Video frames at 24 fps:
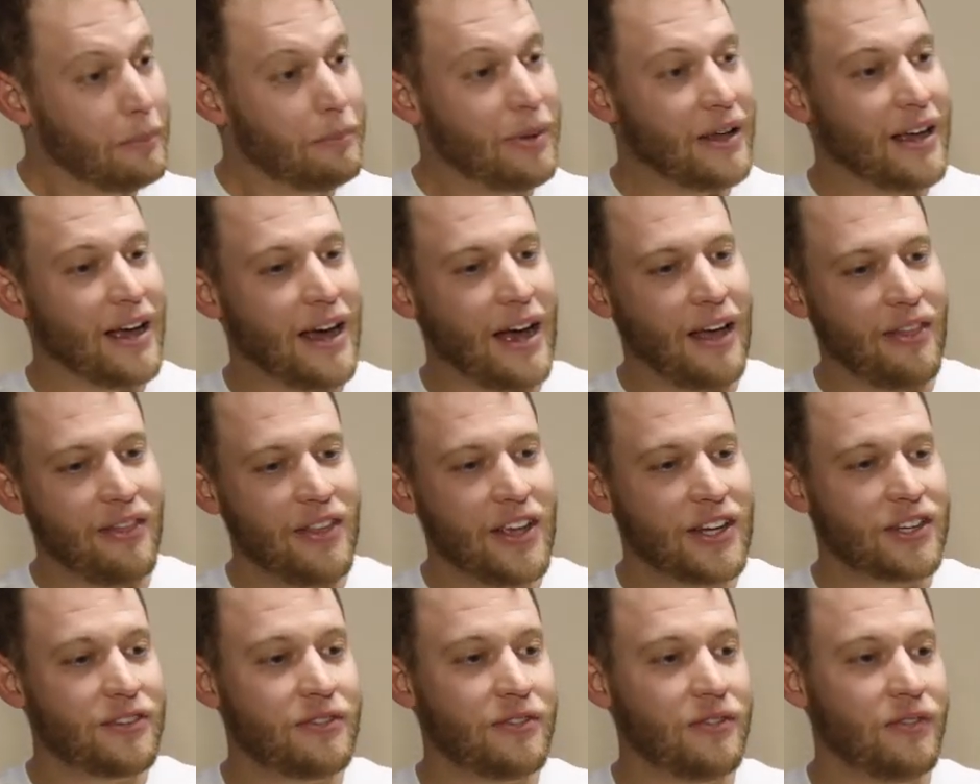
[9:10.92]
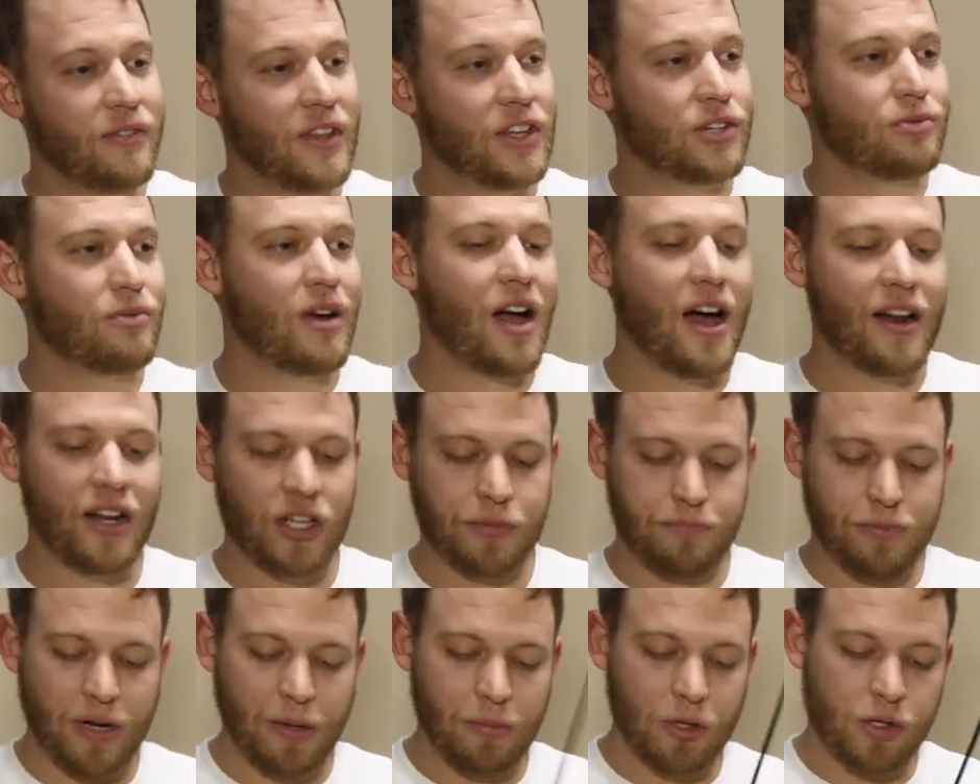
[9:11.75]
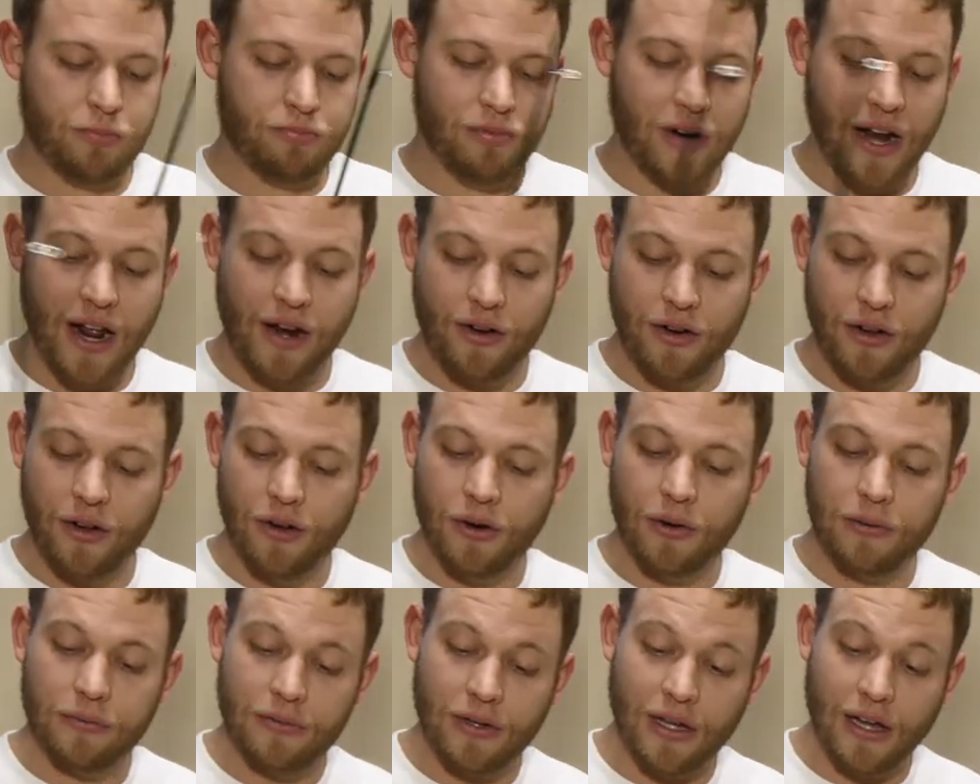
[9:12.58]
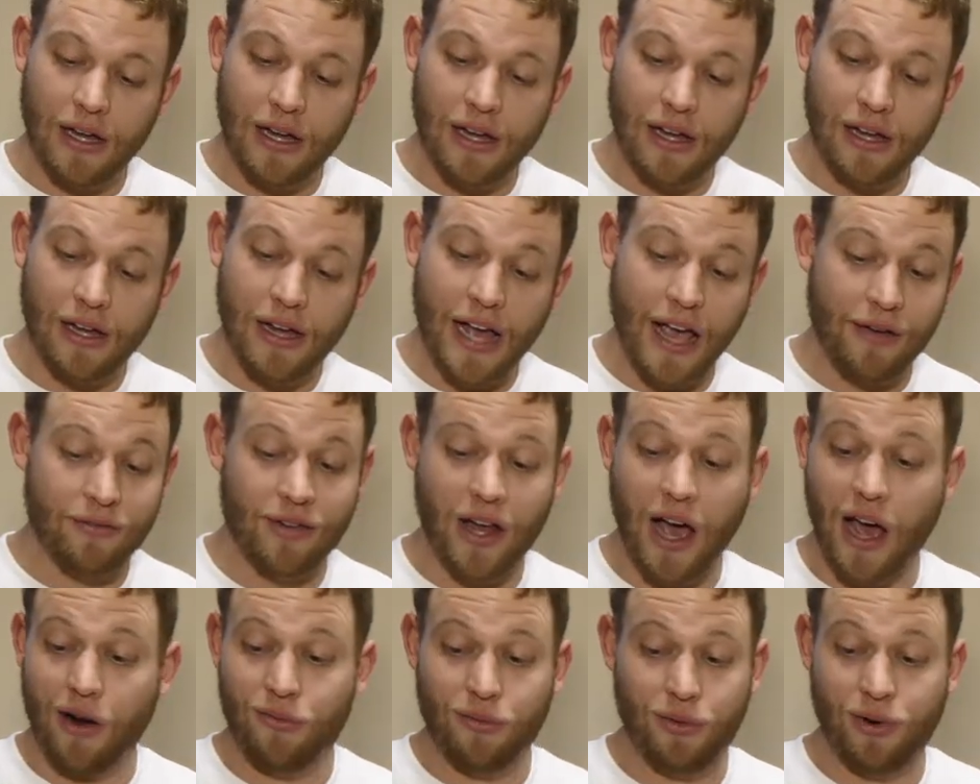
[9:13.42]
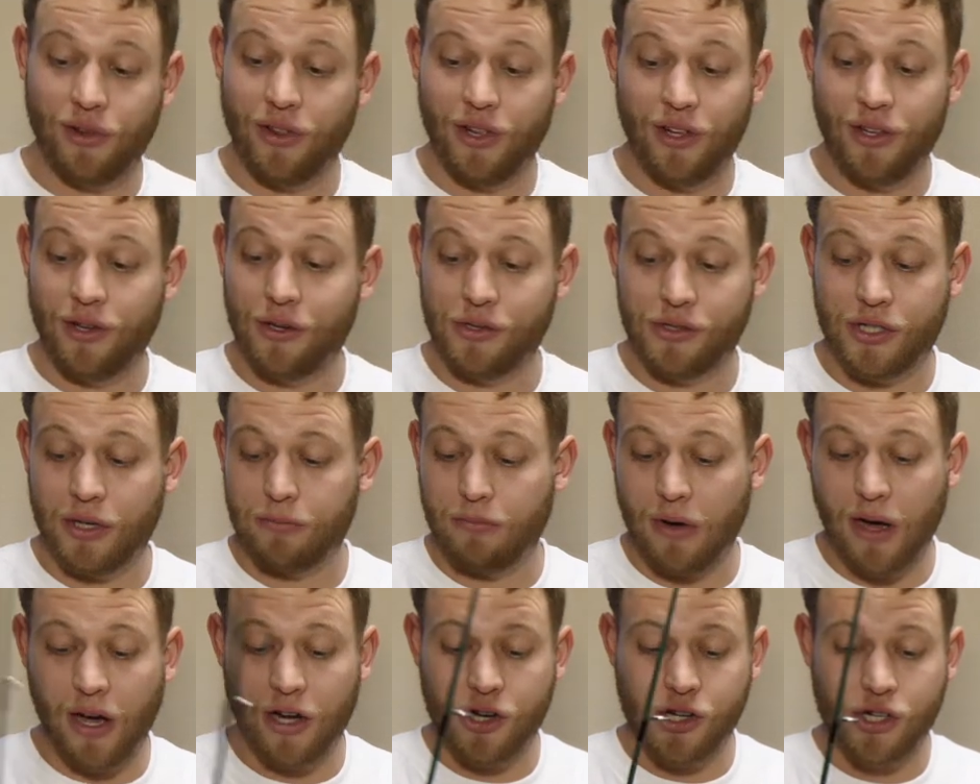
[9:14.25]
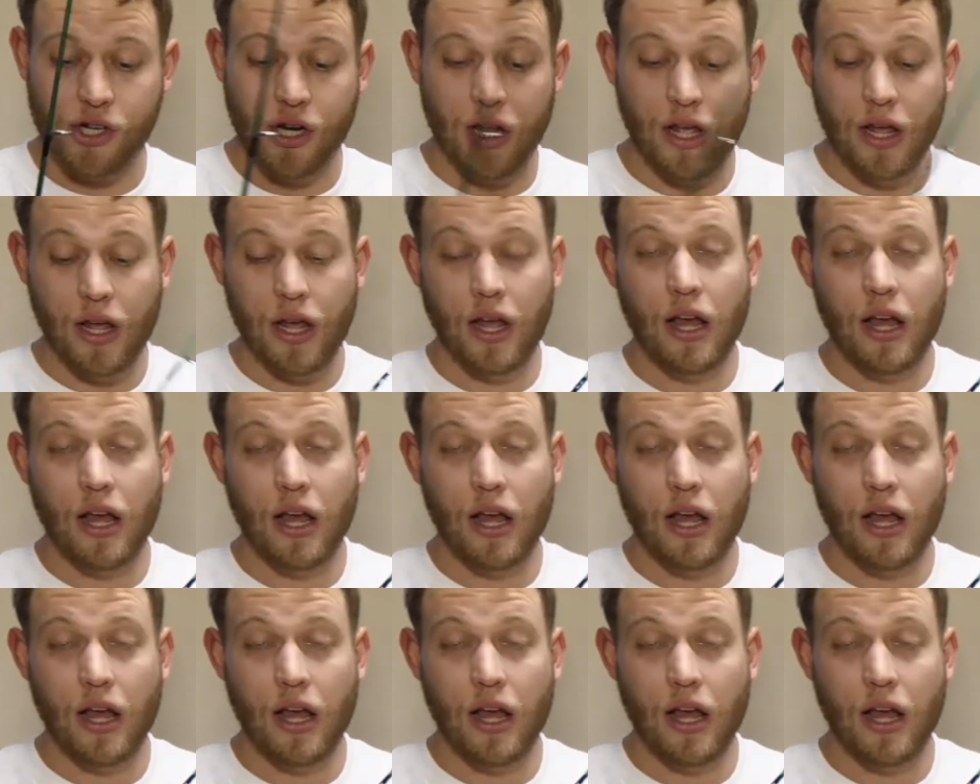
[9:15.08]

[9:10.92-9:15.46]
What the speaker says: But yeah, this rod is pretty much brand new. Have not really used it much.